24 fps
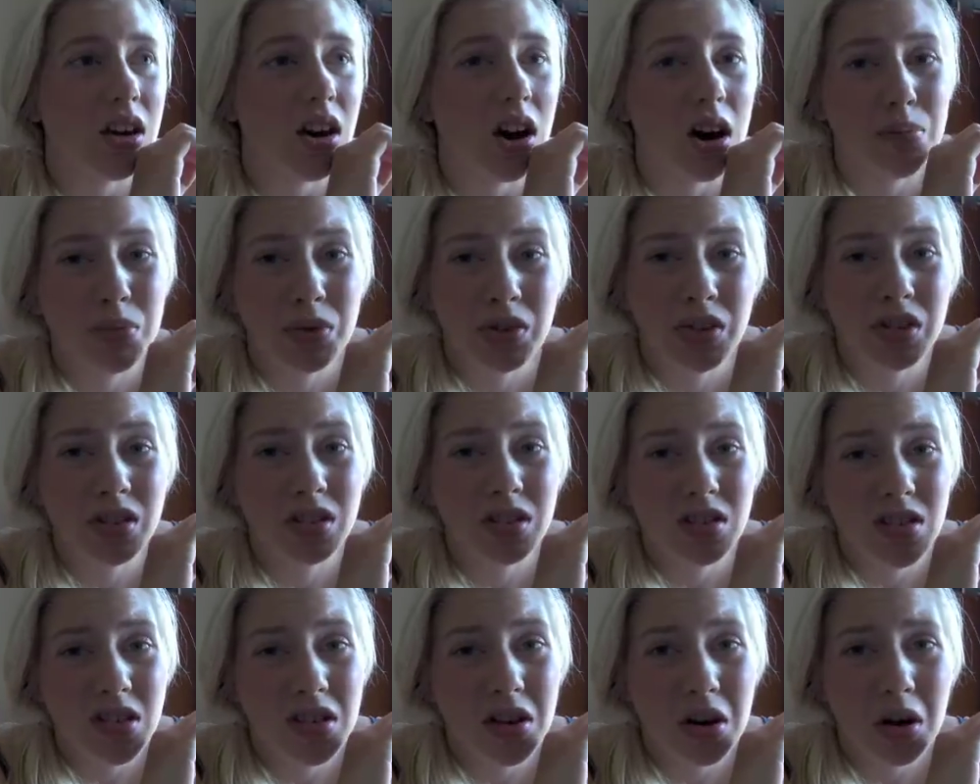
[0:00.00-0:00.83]

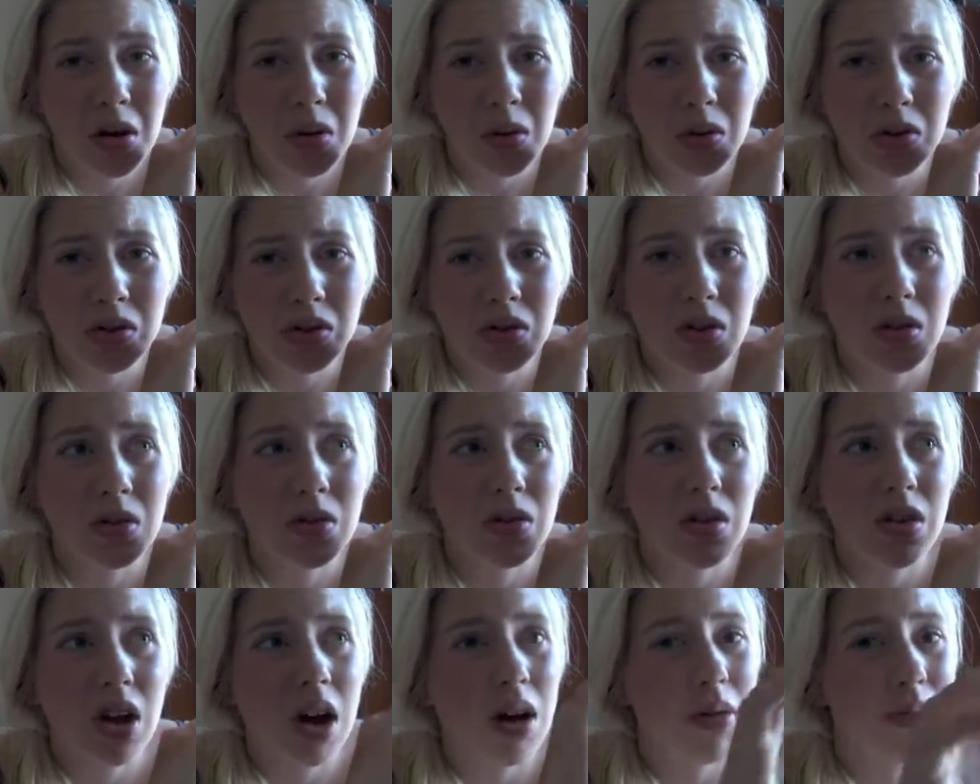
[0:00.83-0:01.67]
options though,
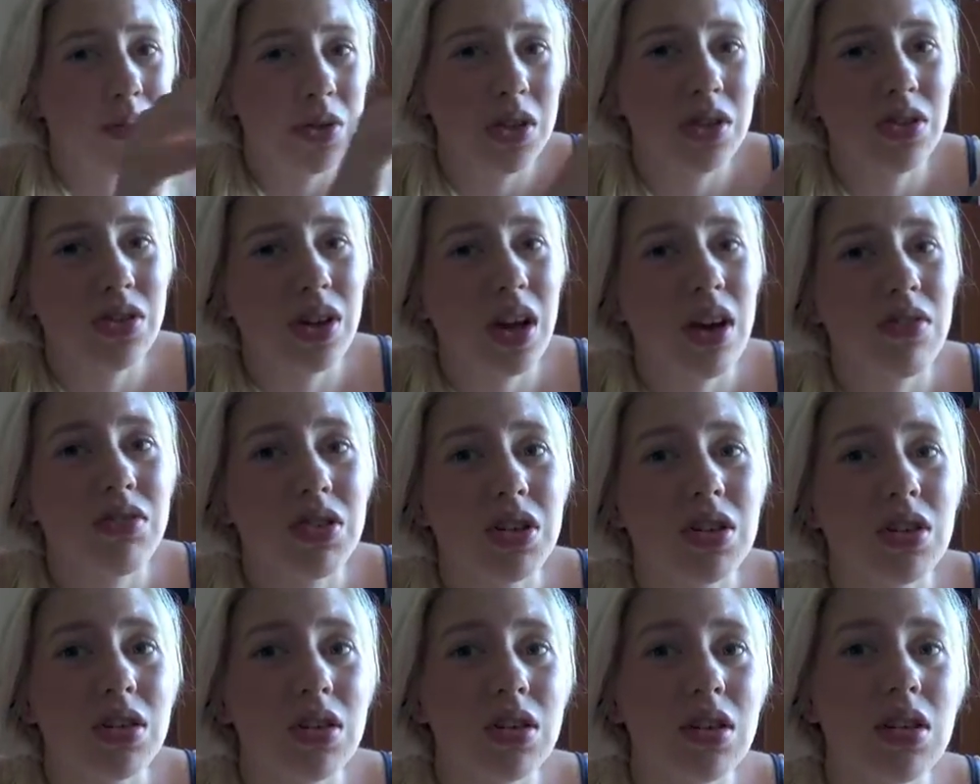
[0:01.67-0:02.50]
so the options you have
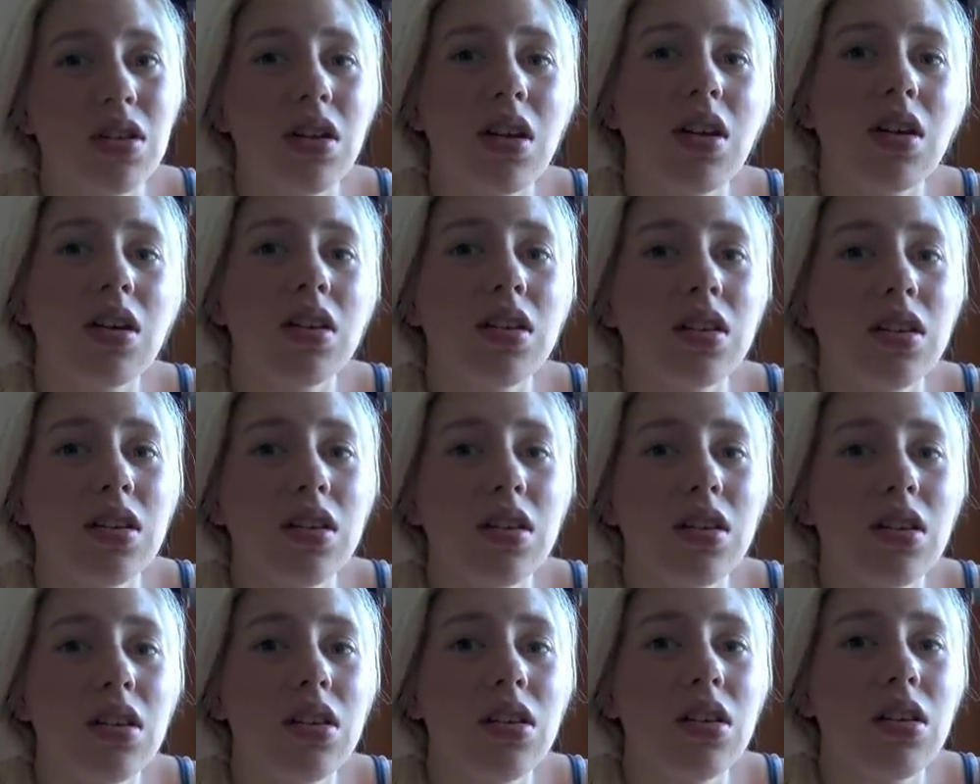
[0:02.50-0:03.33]
to
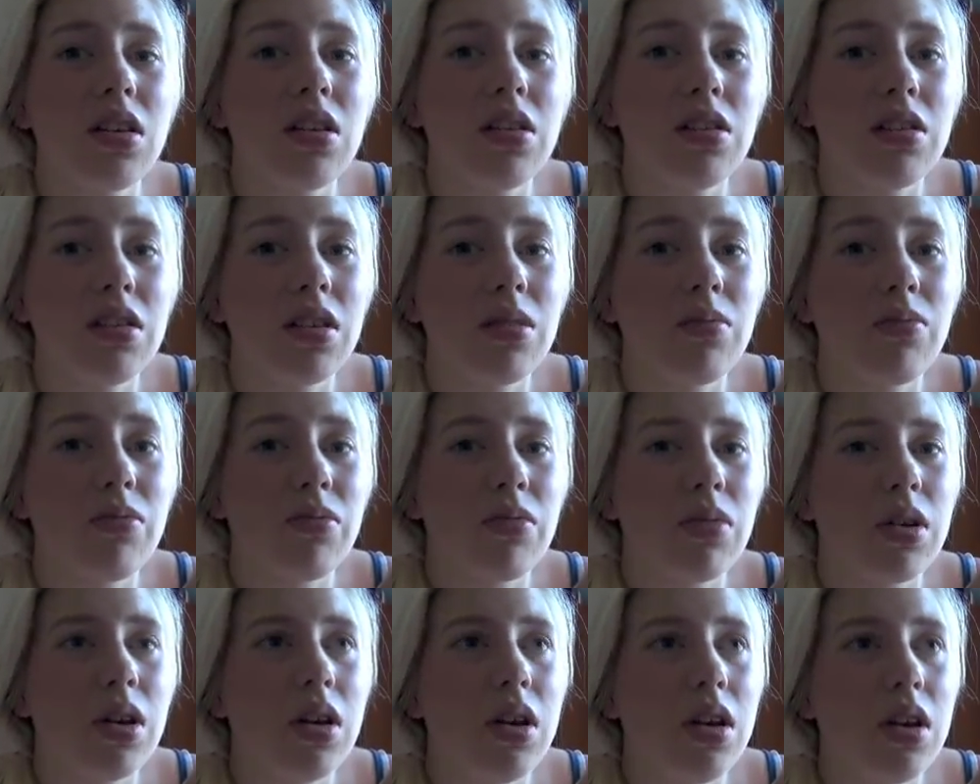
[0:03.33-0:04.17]
learn
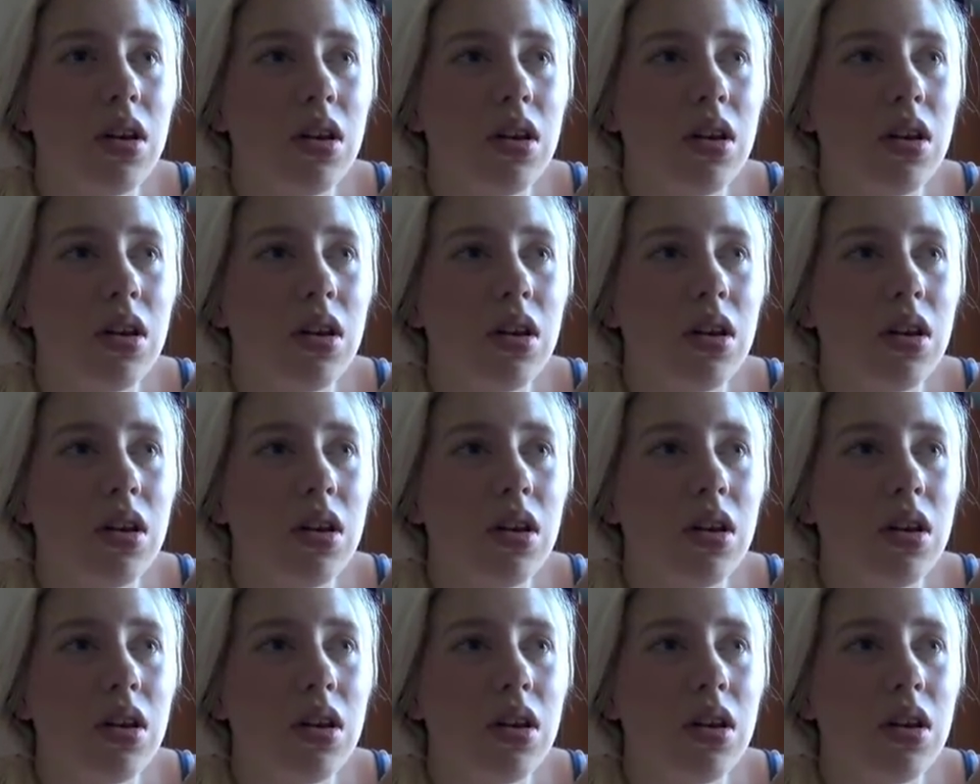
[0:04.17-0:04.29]
them